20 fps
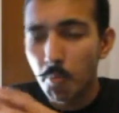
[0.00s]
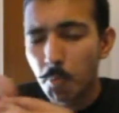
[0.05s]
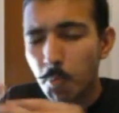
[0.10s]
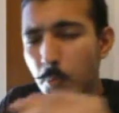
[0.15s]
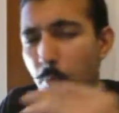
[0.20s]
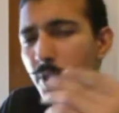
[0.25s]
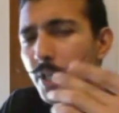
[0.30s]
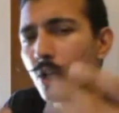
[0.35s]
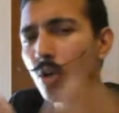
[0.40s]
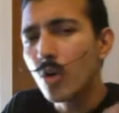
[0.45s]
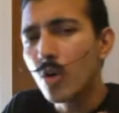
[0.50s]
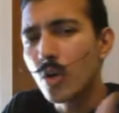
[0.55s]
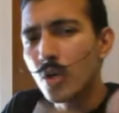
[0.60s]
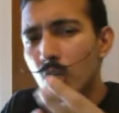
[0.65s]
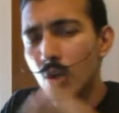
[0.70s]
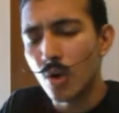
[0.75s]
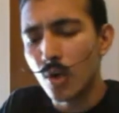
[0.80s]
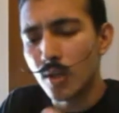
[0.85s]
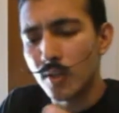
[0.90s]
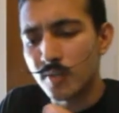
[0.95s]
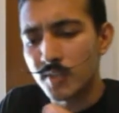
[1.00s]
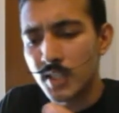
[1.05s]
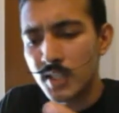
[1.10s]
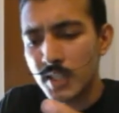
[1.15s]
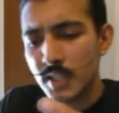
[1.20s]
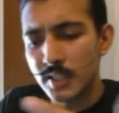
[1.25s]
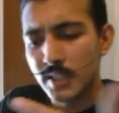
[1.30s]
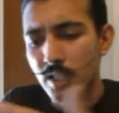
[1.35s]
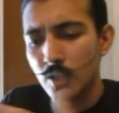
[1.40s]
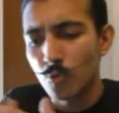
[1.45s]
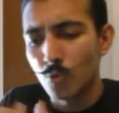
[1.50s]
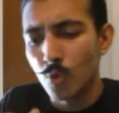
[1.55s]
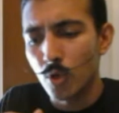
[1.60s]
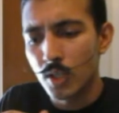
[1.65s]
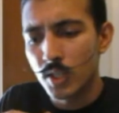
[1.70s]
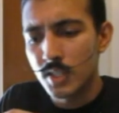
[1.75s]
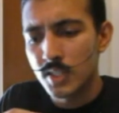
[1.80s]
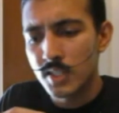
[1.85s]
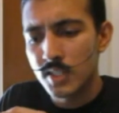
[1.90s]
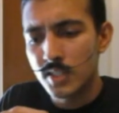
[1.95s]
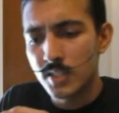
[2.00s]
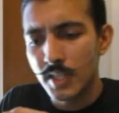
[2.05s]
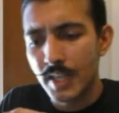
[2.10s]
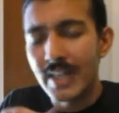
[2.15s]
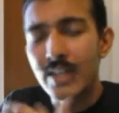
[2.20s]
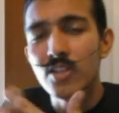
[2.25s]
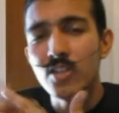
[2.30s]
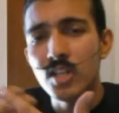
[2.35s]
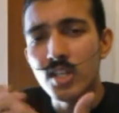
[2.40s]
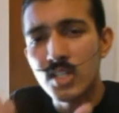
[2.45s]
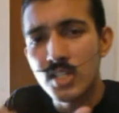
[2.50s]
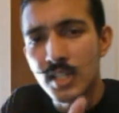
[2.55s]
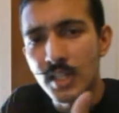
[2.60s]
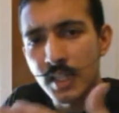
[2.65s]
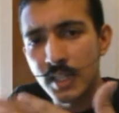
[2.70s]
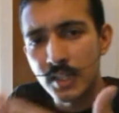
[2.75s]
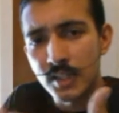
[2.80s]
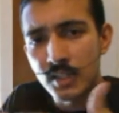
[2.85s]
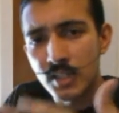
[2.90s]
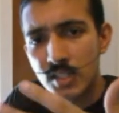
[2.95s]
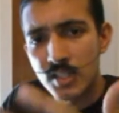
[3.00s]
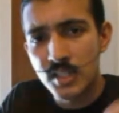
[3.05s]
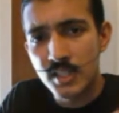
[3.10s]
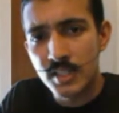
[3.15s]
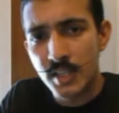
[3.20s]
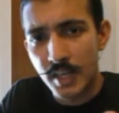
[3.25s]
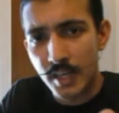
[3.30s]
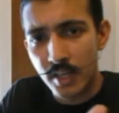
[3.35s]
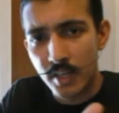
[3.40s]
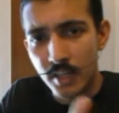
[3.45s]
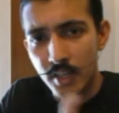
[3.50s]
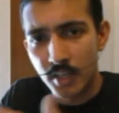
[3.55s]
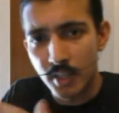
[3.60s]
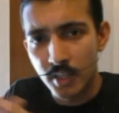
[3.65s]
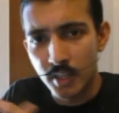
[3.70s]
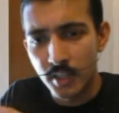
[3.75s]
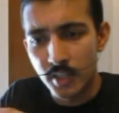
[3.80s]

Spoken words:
Beyond all of this, I think what is interesting in this area,